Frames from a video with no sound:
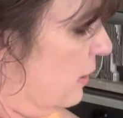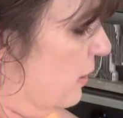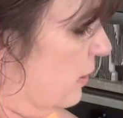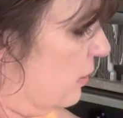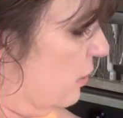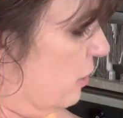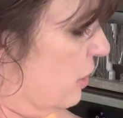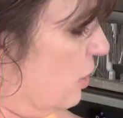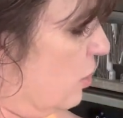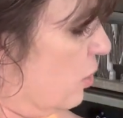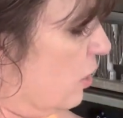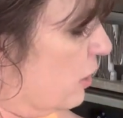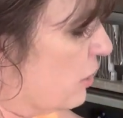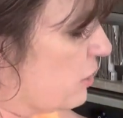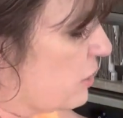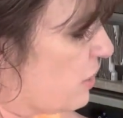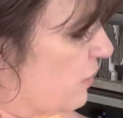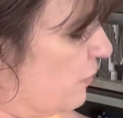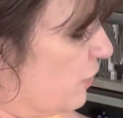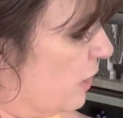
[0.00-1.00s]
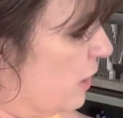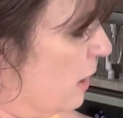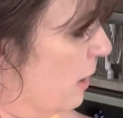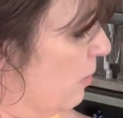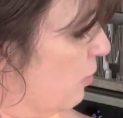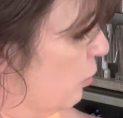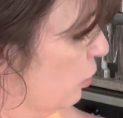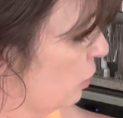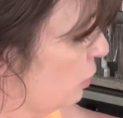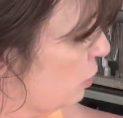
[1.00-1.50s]
3/4
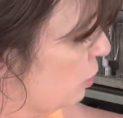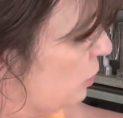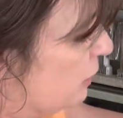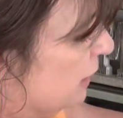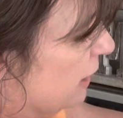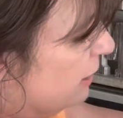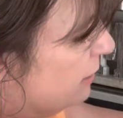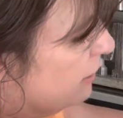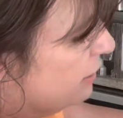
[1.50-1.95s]
cup will do ya.